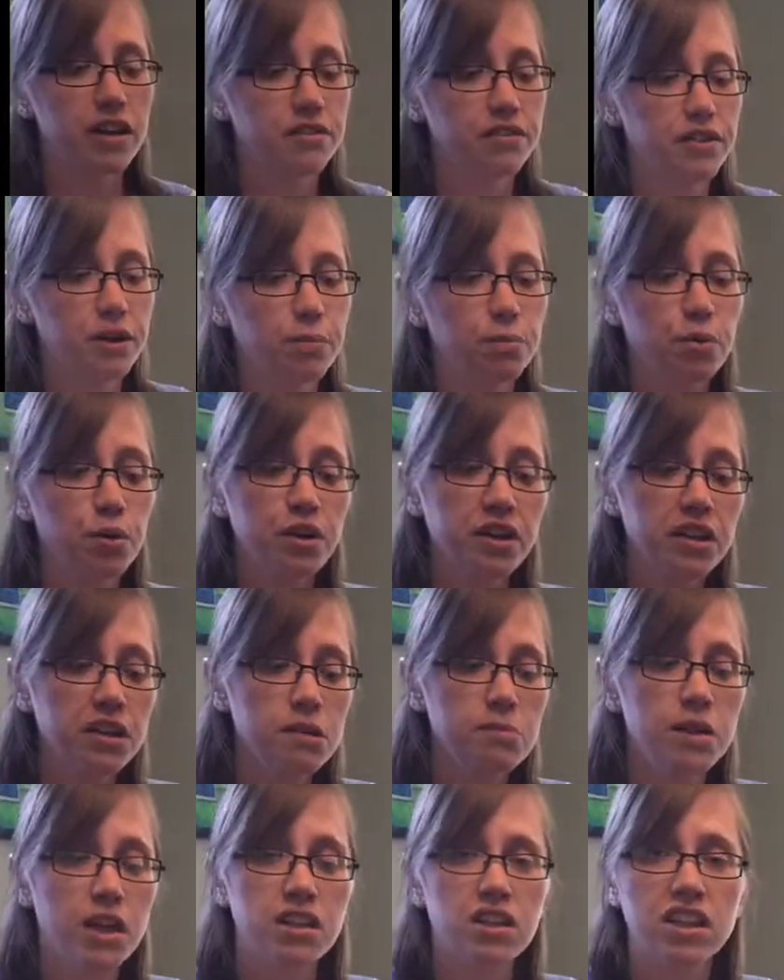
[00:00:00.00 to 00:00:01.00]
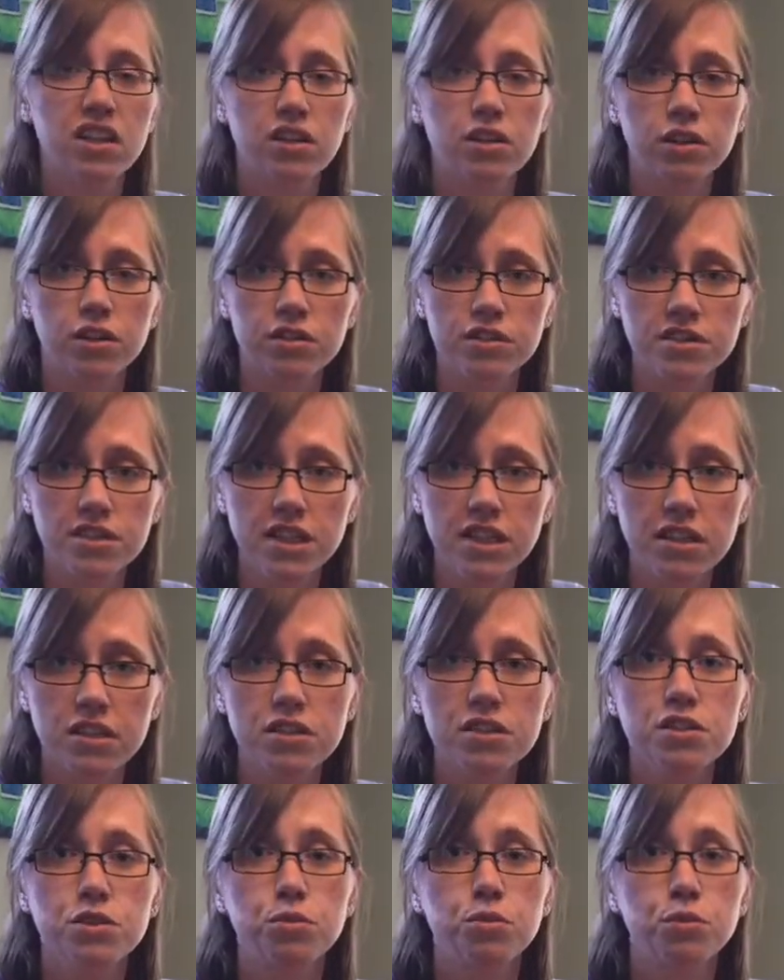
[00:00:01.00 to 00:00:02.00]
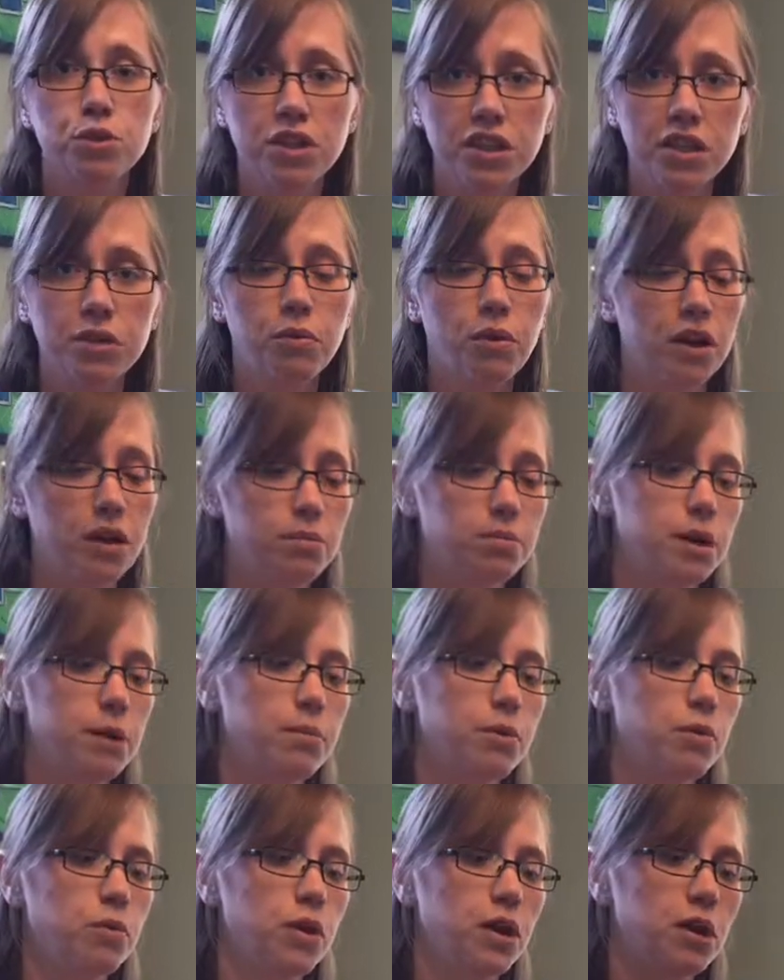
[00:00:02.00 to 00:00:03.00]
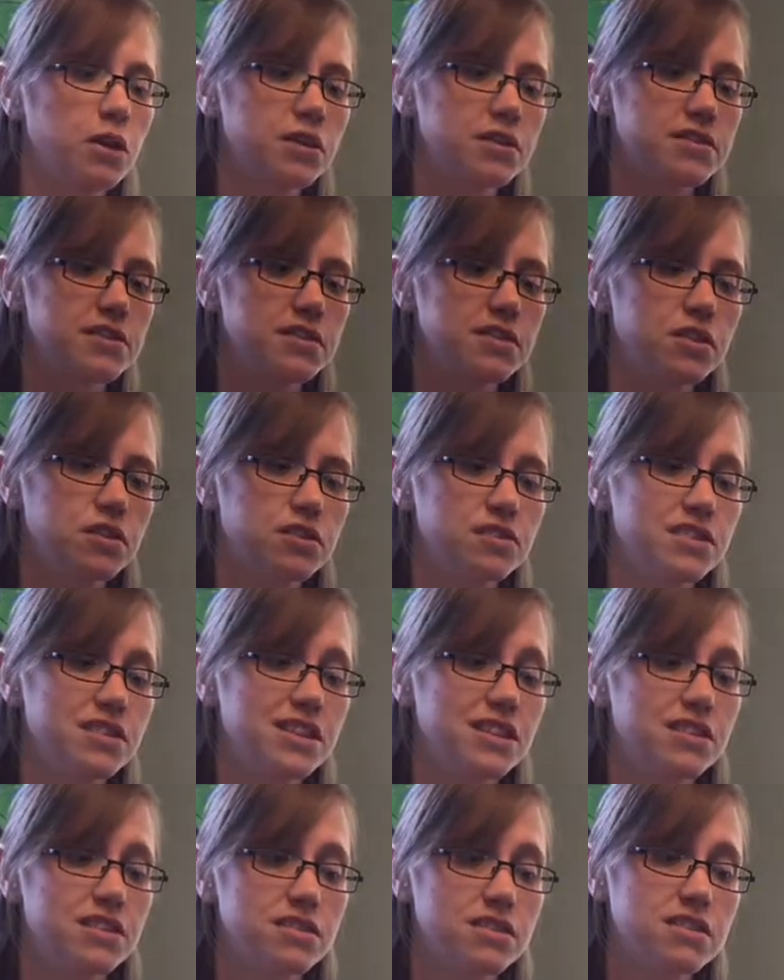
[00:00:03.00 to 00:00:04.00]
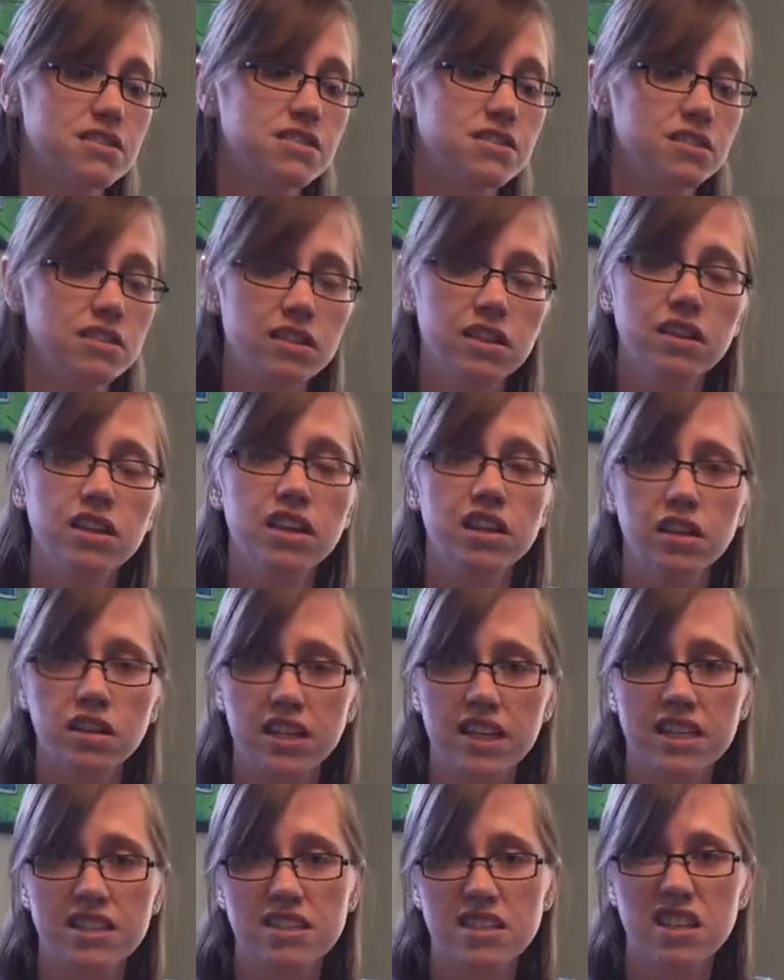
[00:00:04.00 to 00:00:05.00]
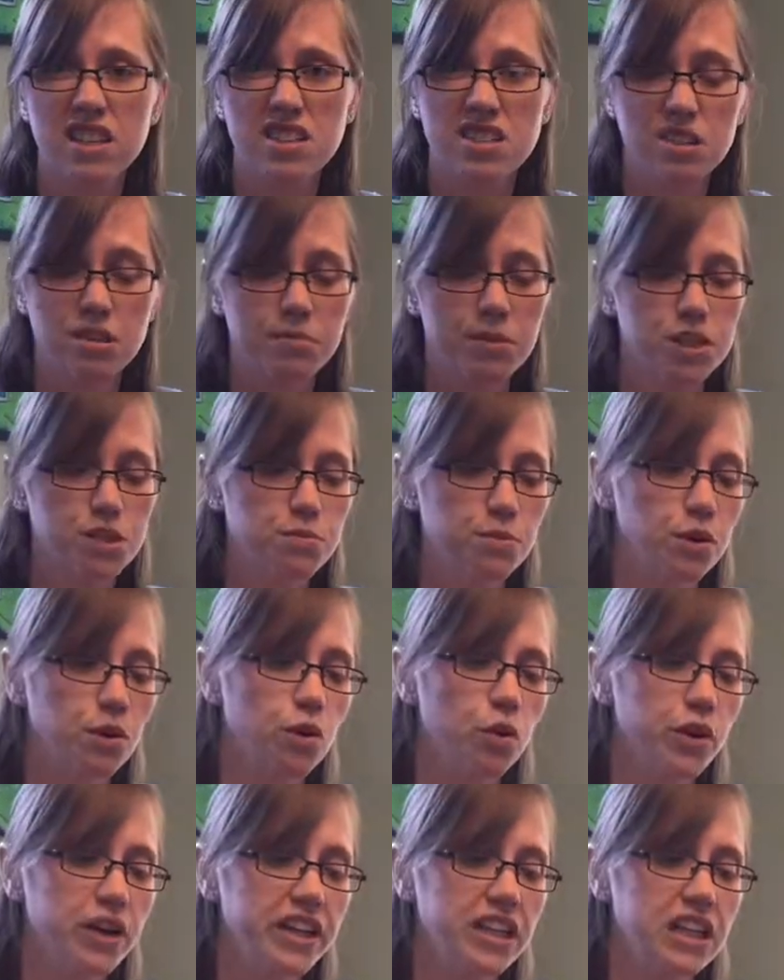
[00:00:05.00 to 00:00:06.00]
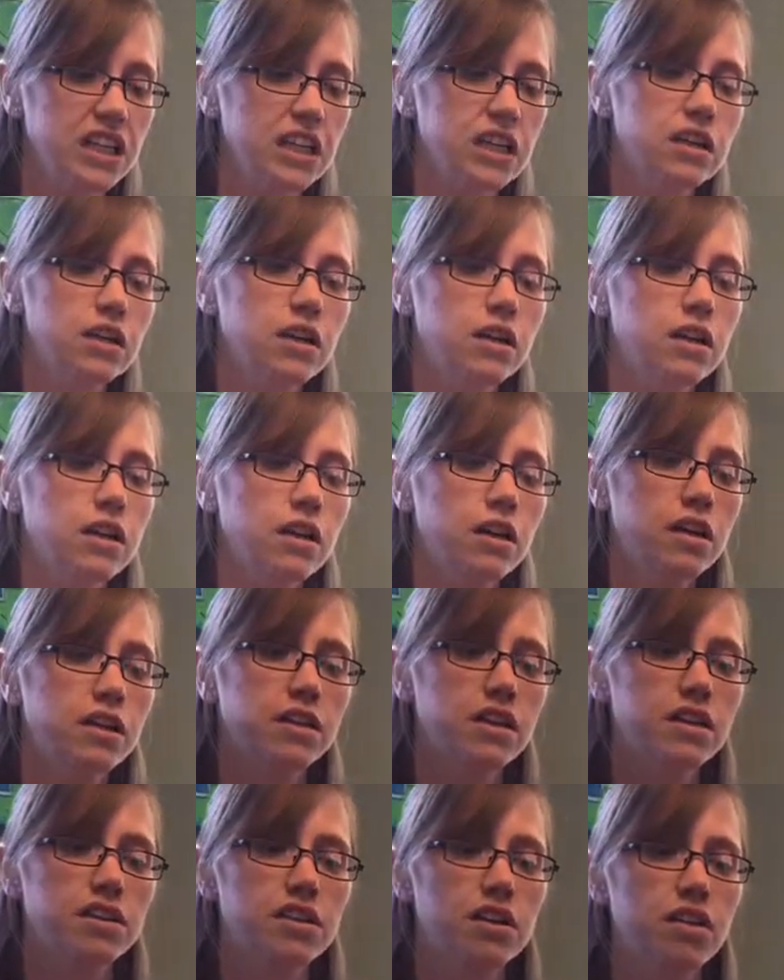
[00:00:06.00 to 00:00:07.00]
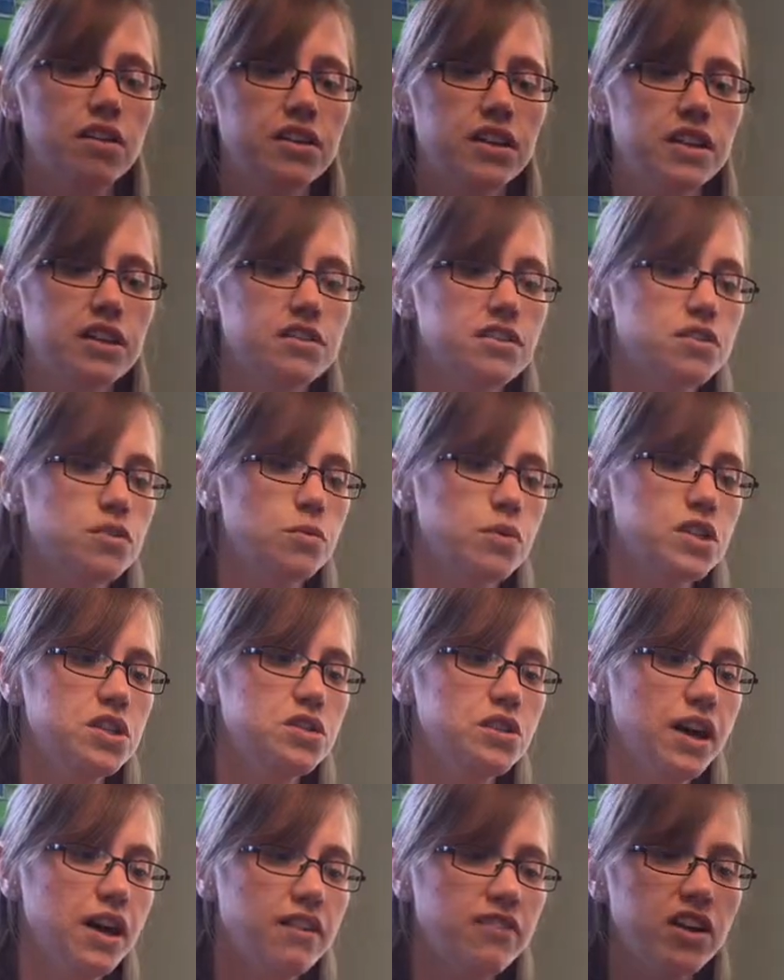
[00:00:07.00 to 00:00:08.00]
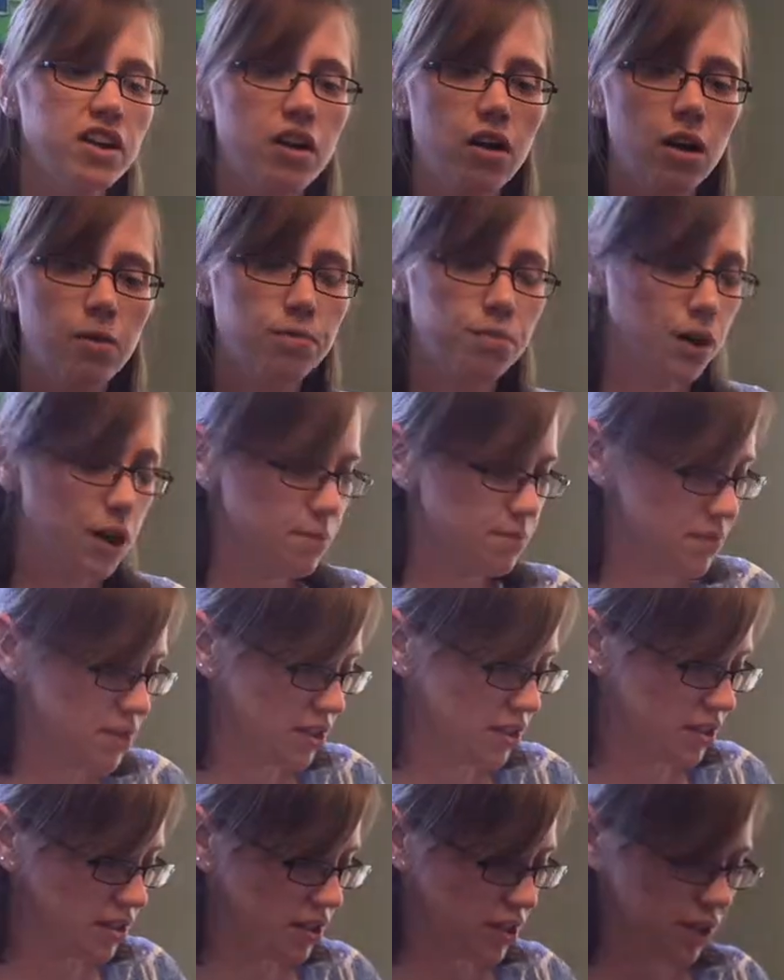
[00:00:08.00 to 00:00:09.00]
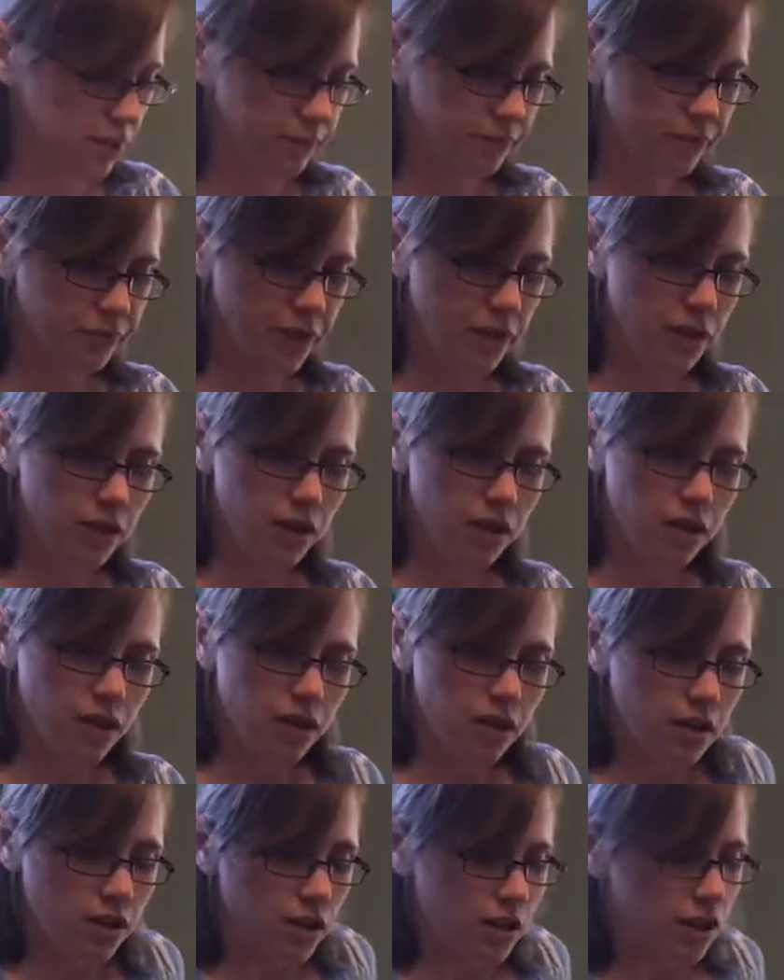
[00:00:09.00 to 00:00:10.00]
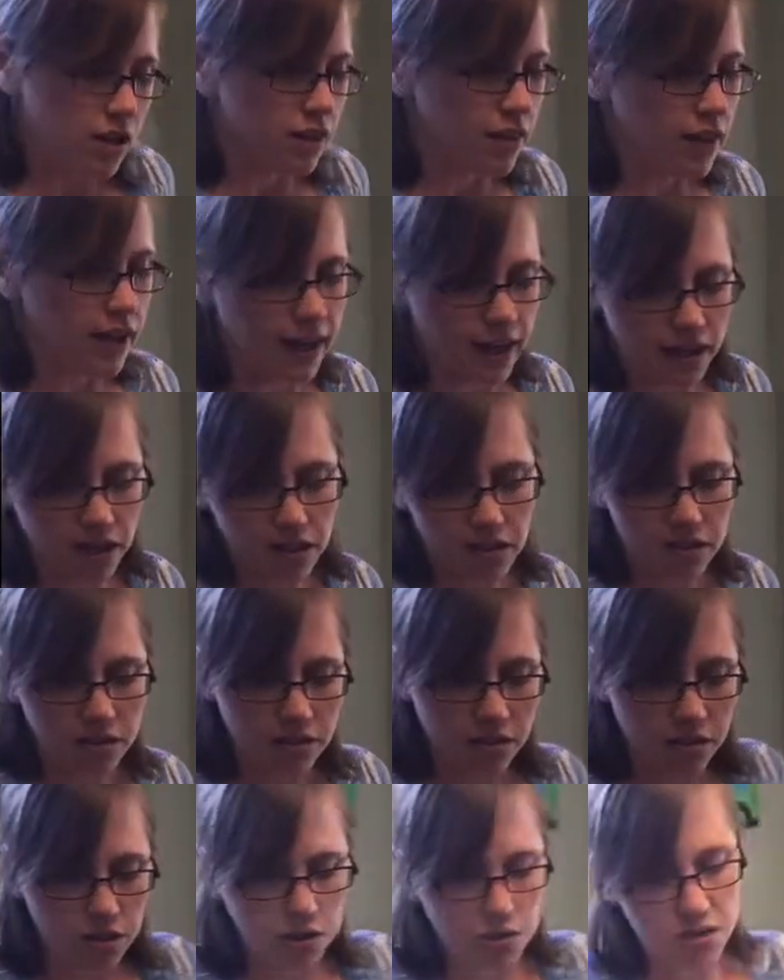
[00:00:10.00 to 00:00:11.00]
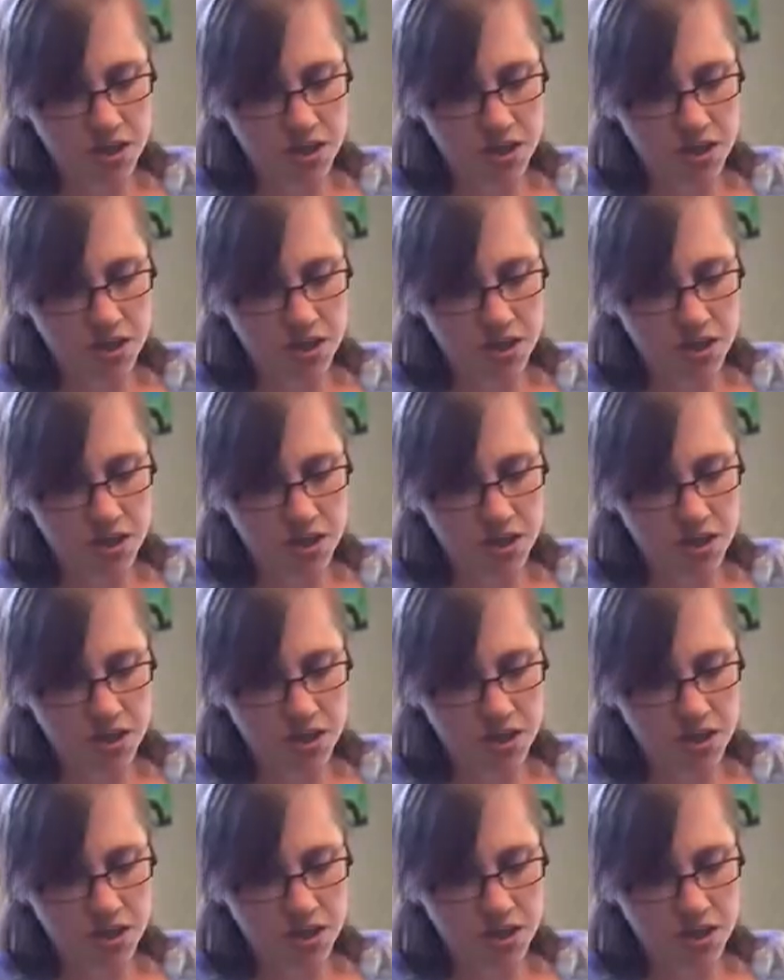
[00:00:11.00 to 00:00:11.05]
if you're putting them on little girls' nails, you really want to prep it well, because girls' nails, little kids' nails, are much more oily than adult nails. So once you have it all prepped and clean, then you